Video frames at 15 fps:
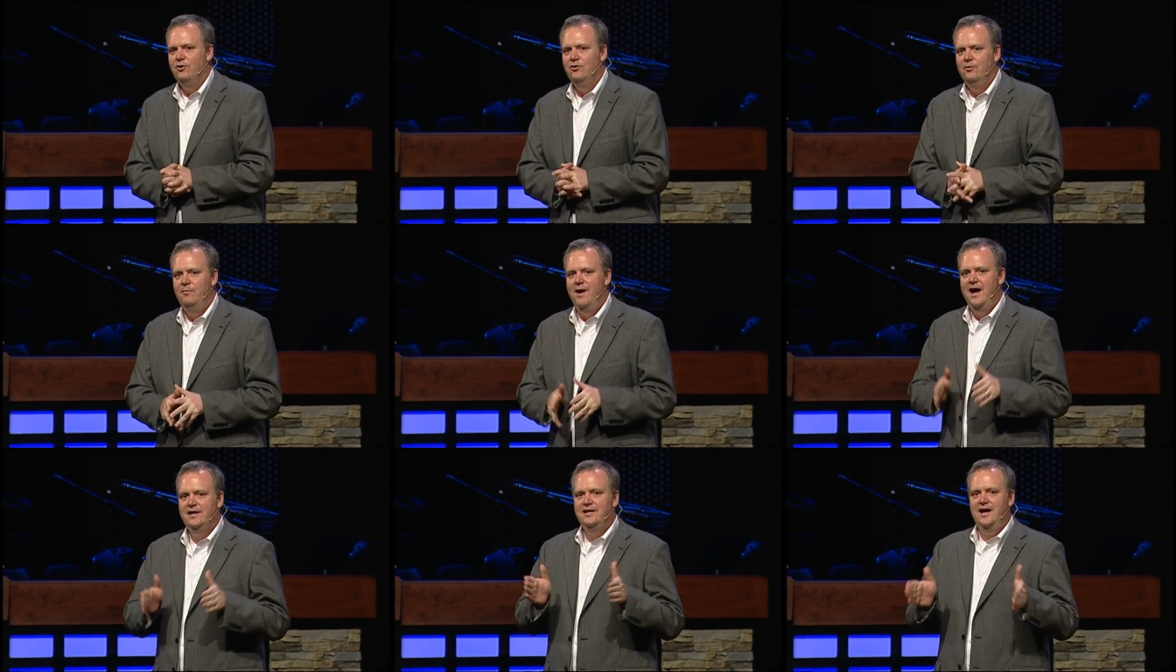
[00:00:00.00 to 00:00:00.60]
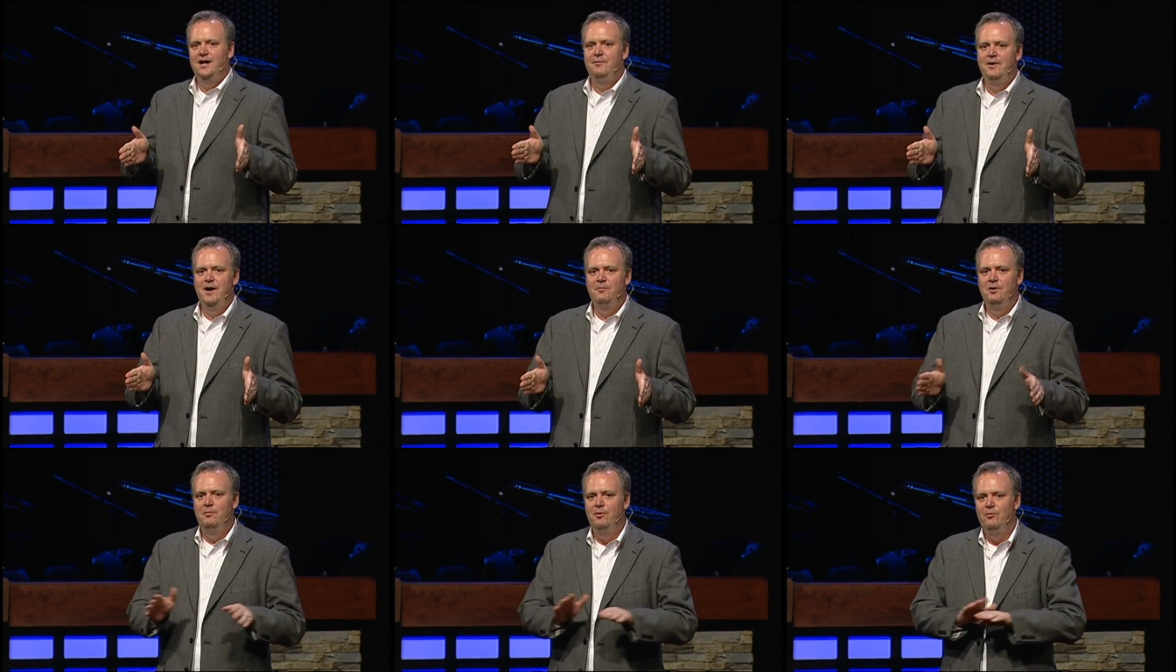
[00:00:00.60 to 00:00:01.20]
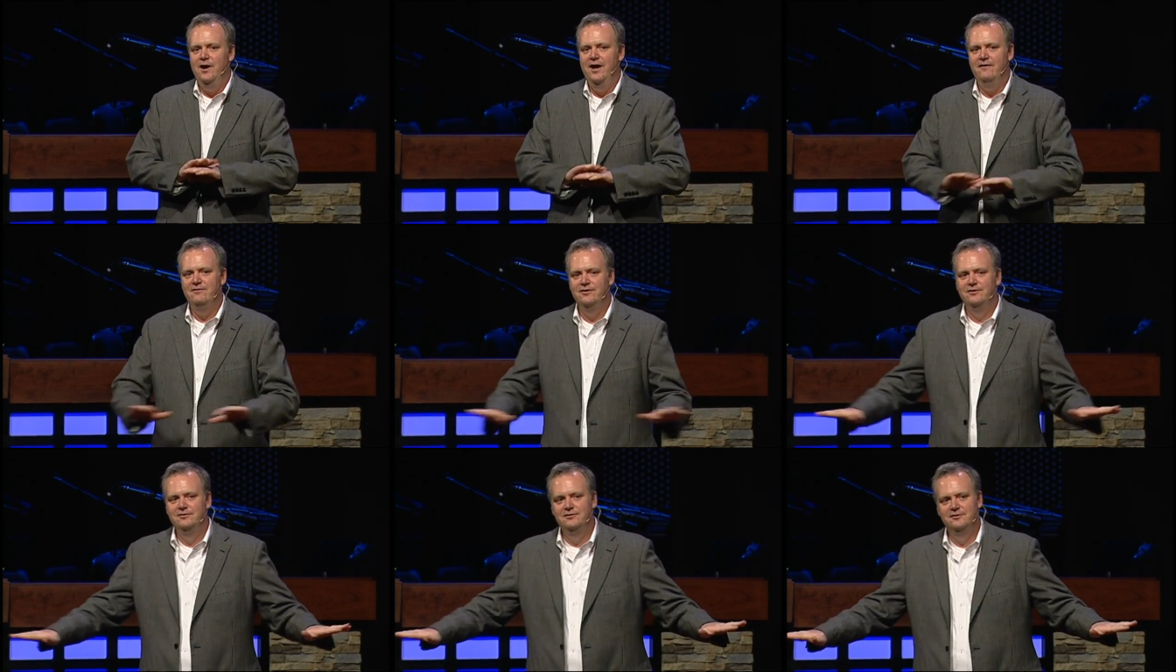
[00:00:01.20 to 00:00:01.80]
going back to Alabama, but we have
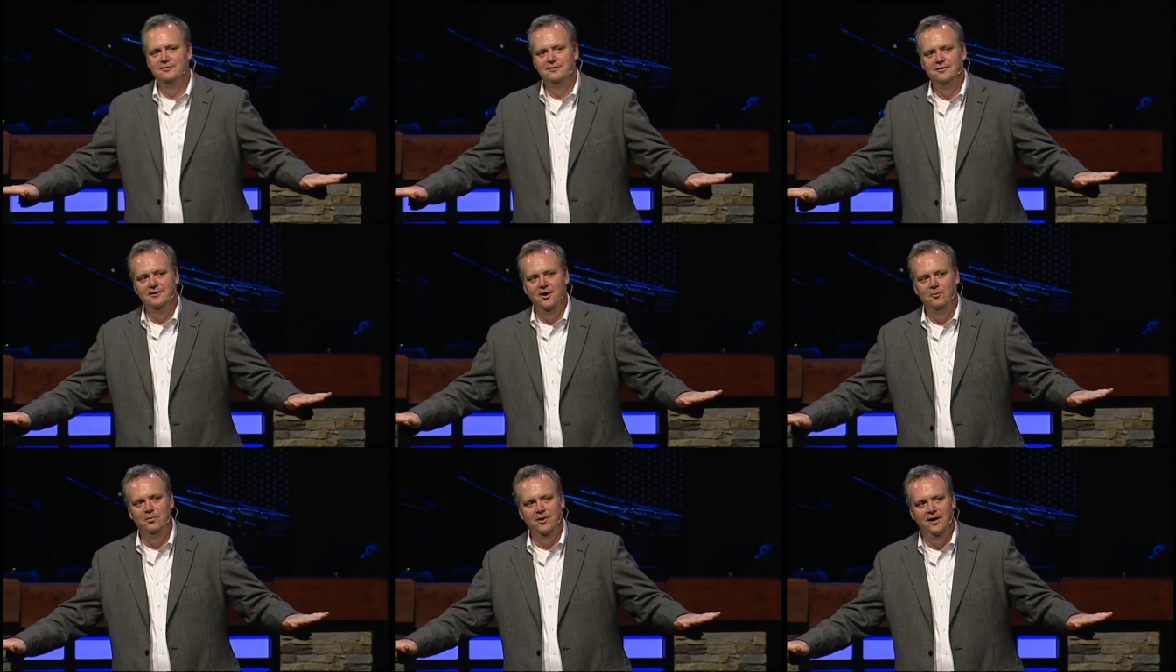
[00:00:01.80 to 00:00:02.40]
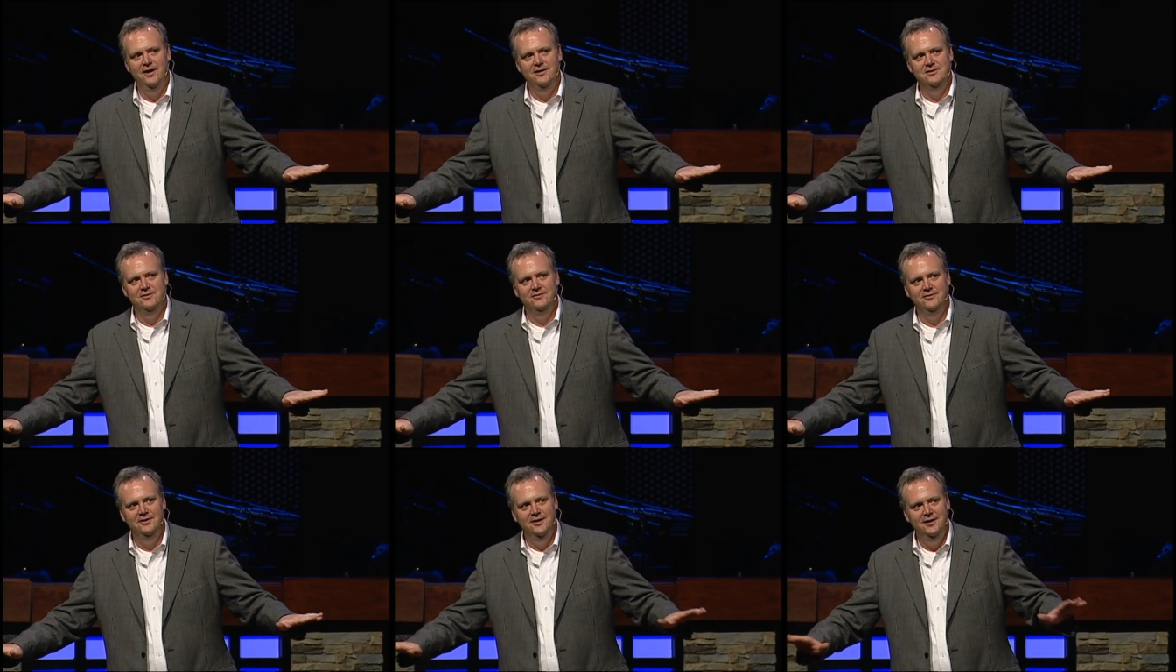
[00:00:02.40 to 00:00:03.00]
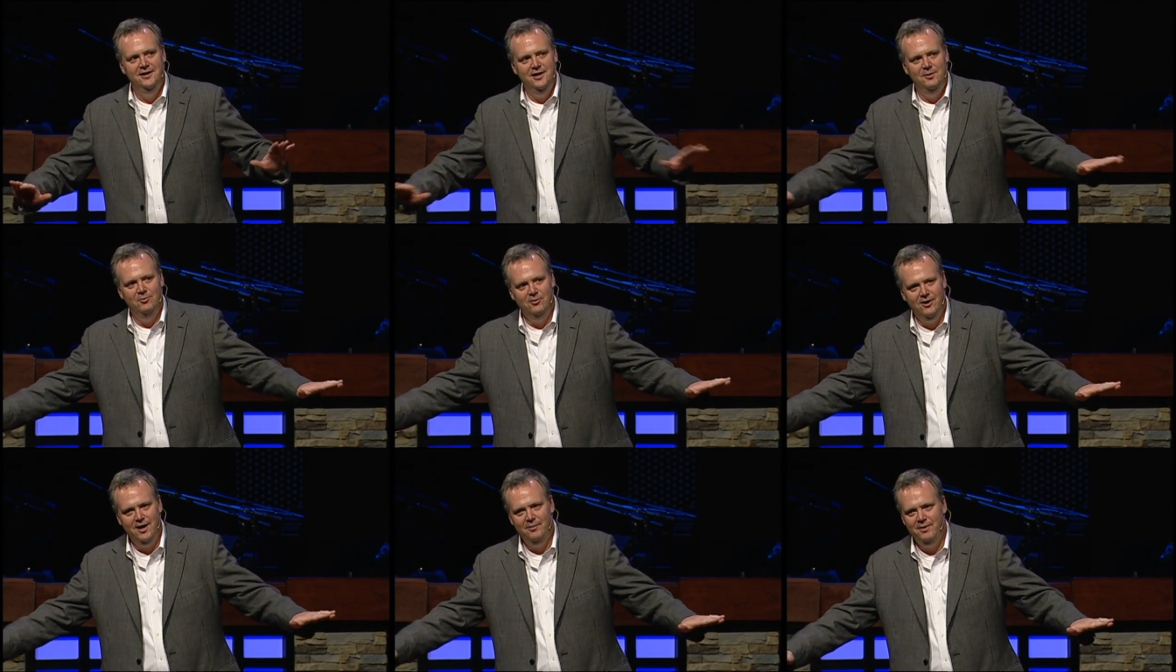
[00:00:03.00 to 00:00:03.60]
no plans of any
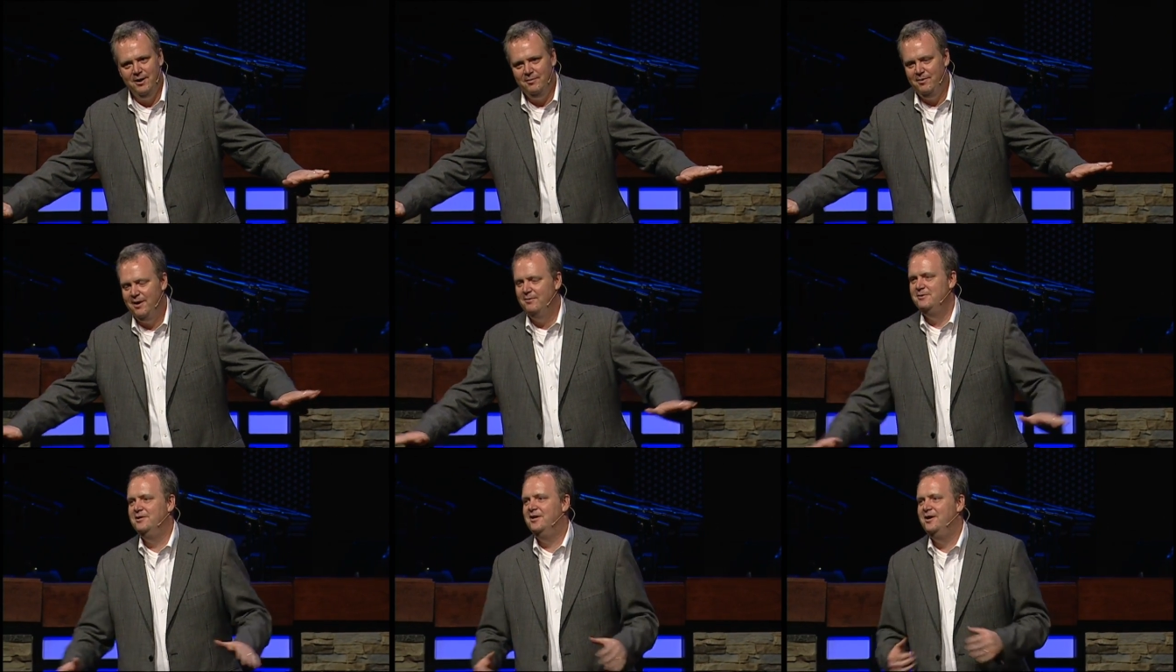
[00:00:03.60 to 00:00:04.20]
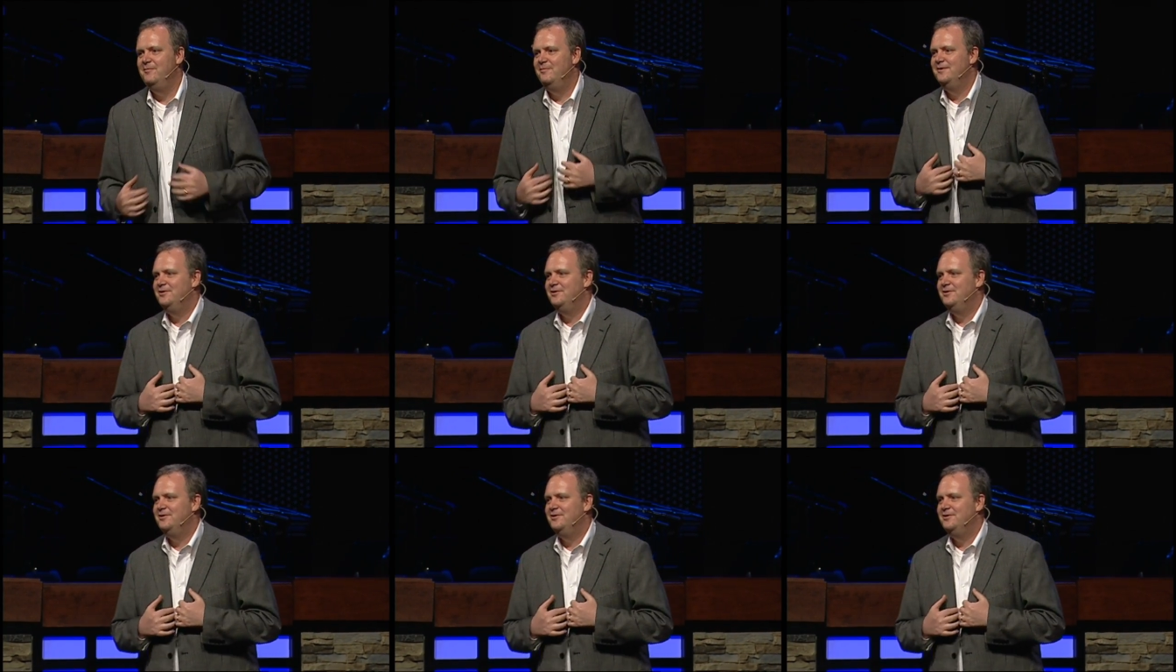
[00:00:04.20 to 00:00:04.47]
more Alabama babies, all right?